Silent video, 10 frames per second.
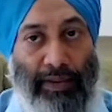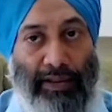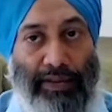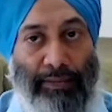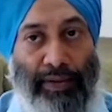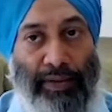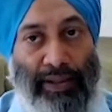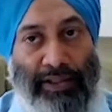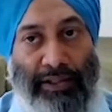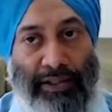its
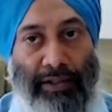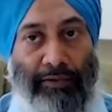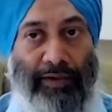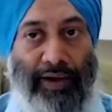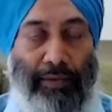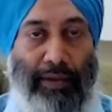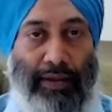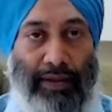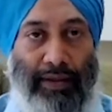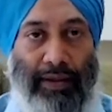pedestrian fabric,
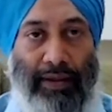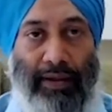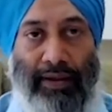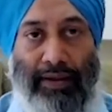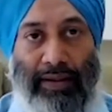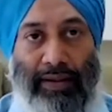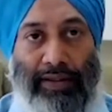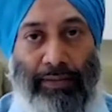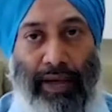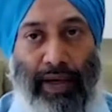that
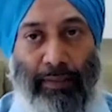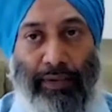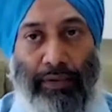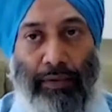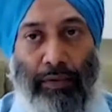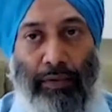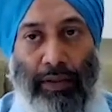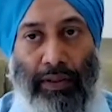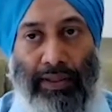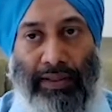has mapped
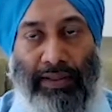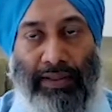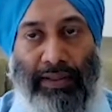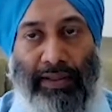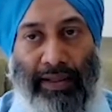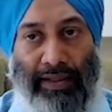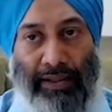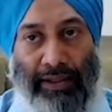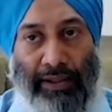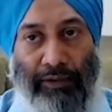what is the
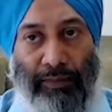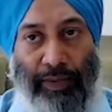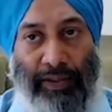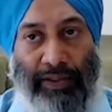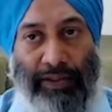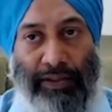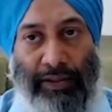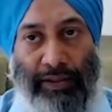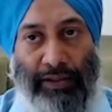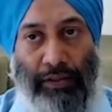density of
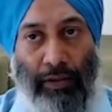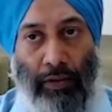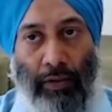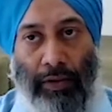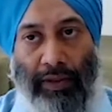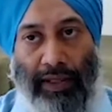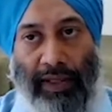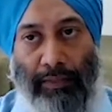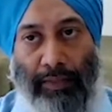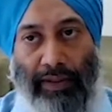pedestrians on
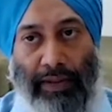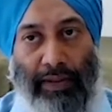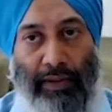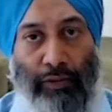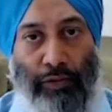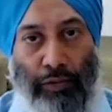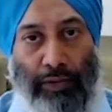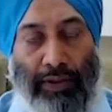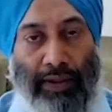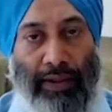a particular
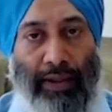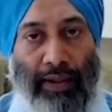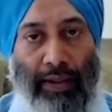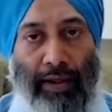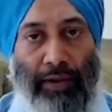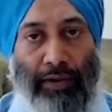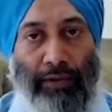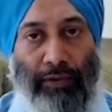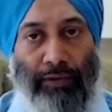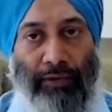route.
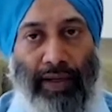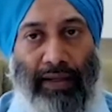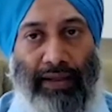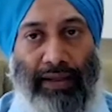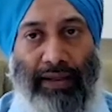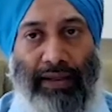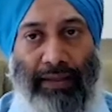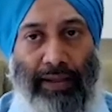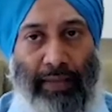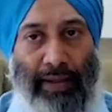So we find
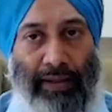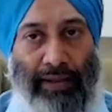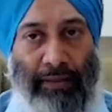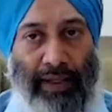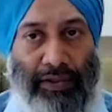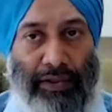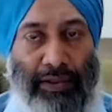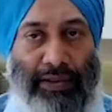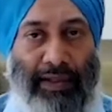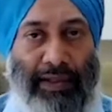incremental
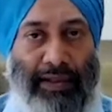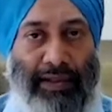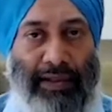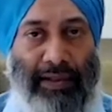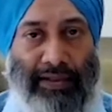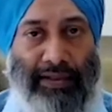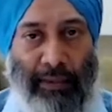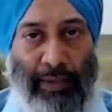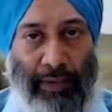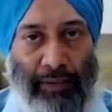measures, like Delhi has
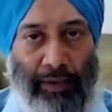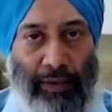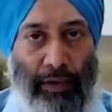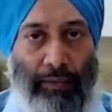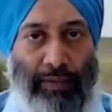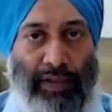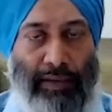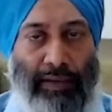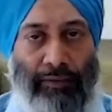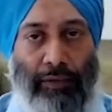come up with a norm
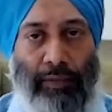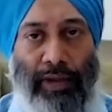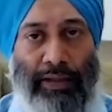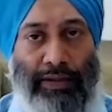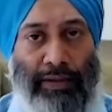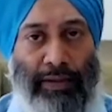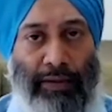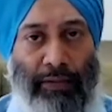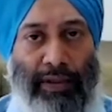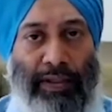that footpaths need
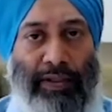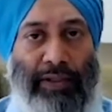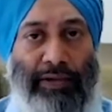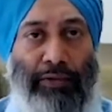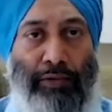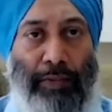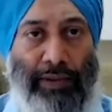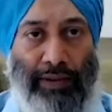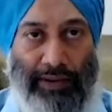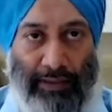to be at least 2
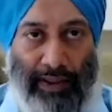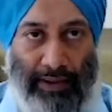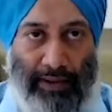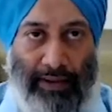meters wide.